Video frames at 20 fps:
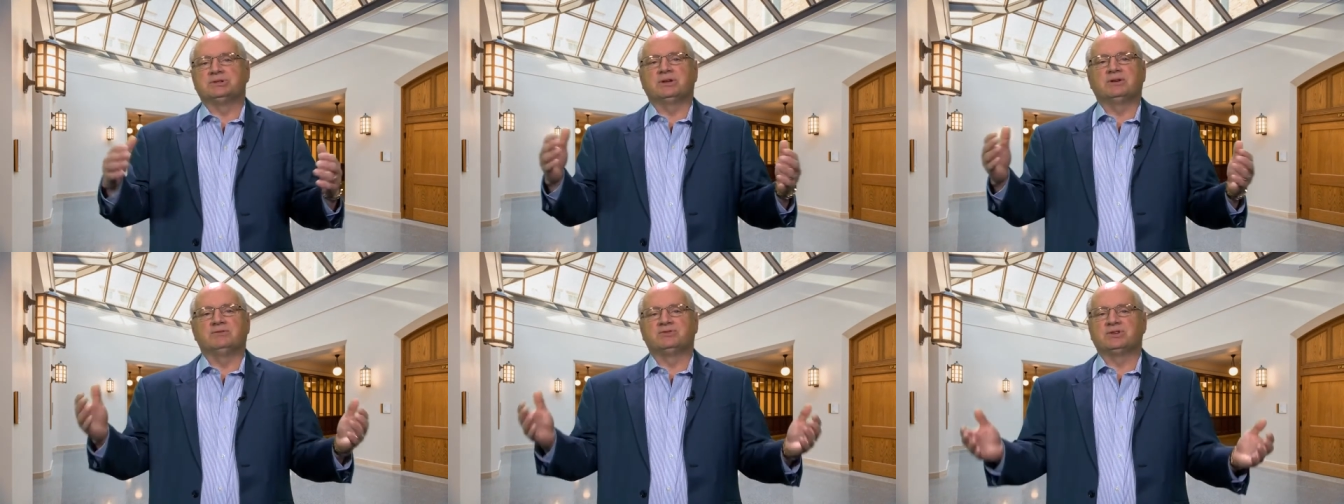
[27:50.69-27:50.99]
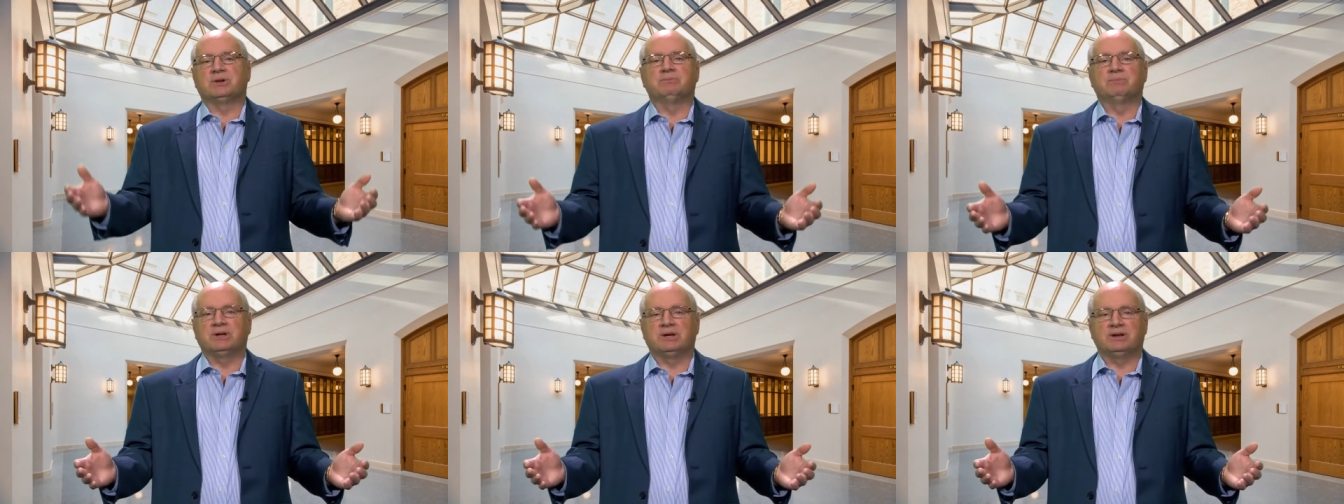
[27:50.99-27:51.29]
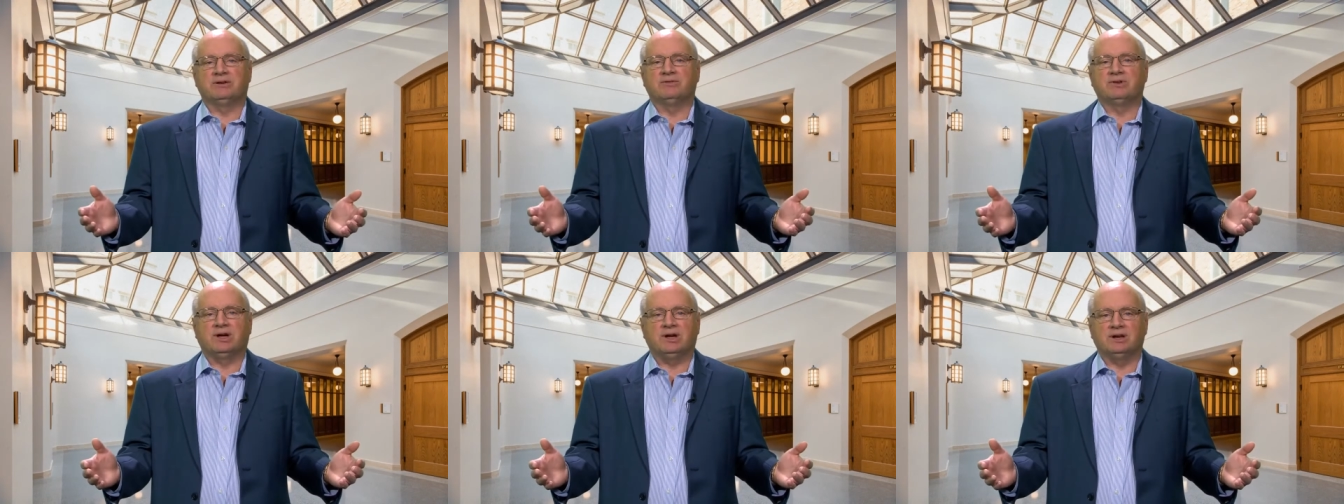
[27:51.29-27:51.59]
of some kind
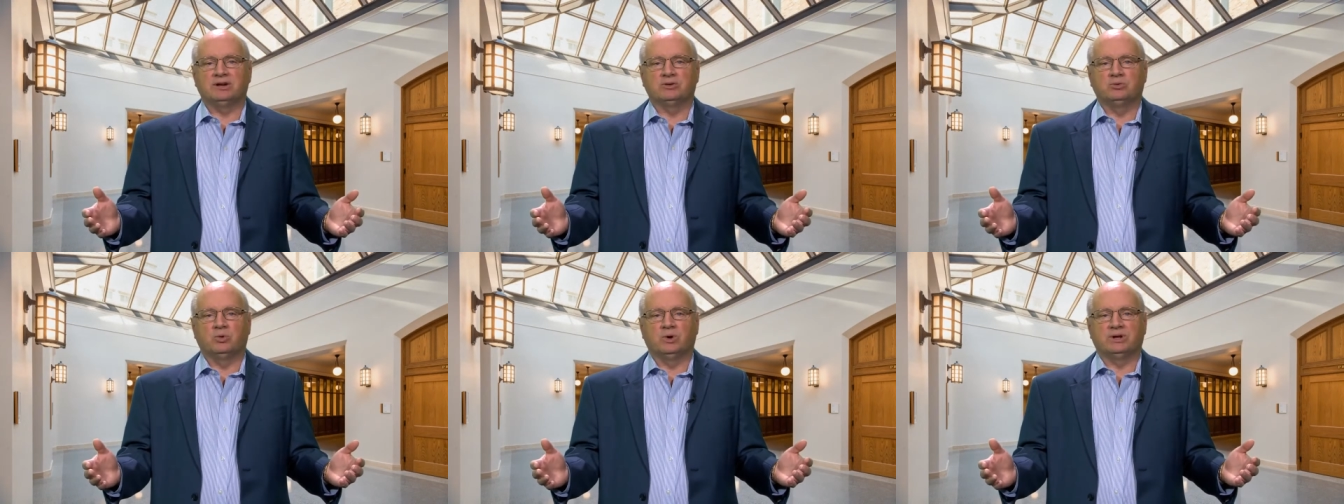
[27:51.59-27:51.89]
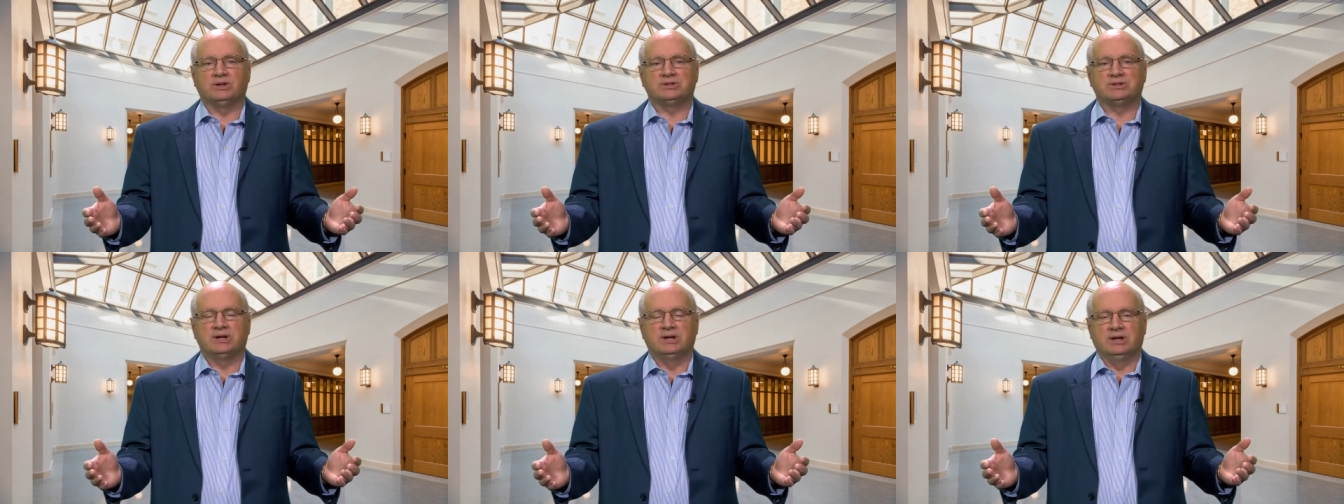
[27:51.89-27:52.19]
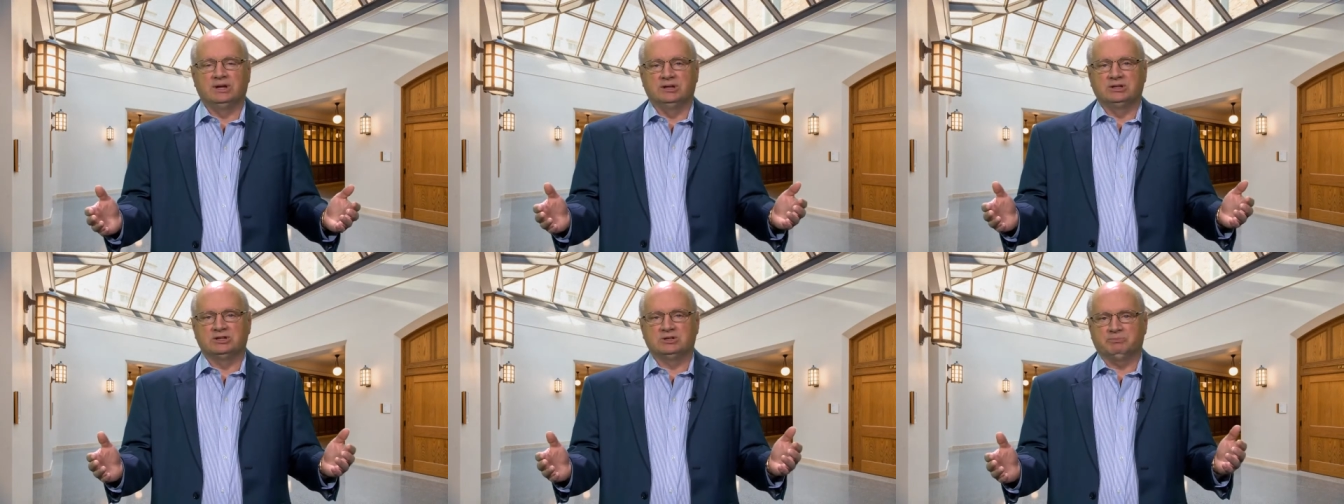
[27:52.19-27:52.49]
of conquest,
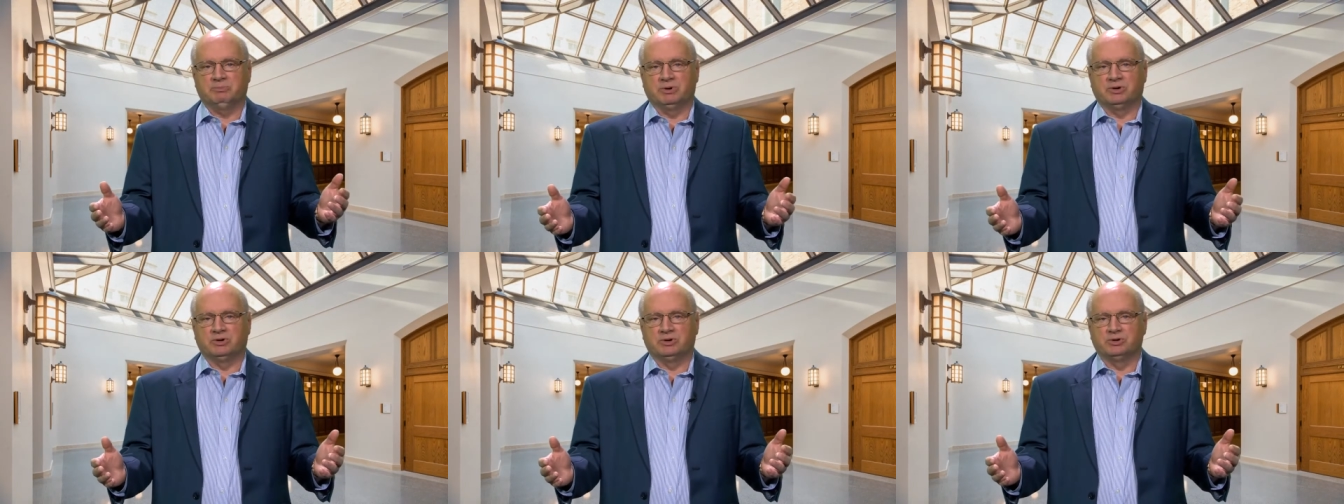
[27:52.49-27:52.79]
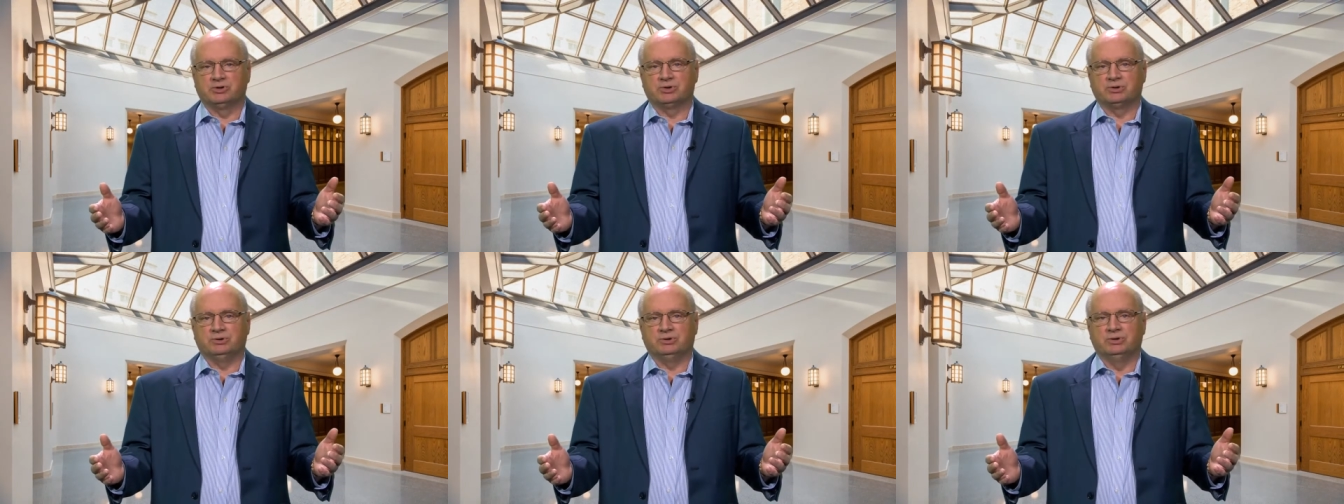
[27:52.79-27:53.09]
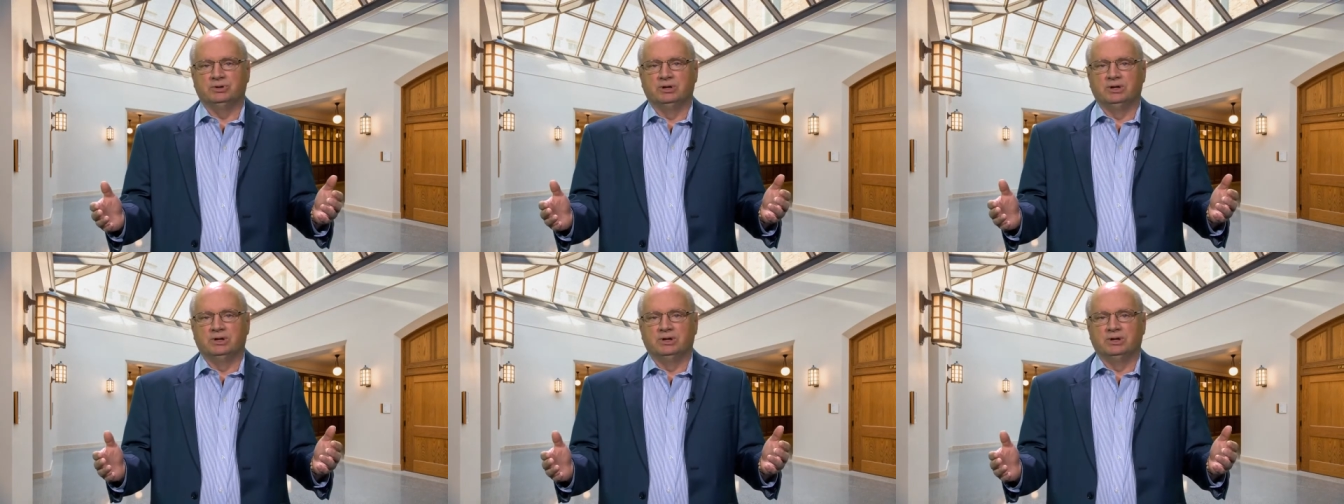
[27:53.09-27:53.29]
spiritual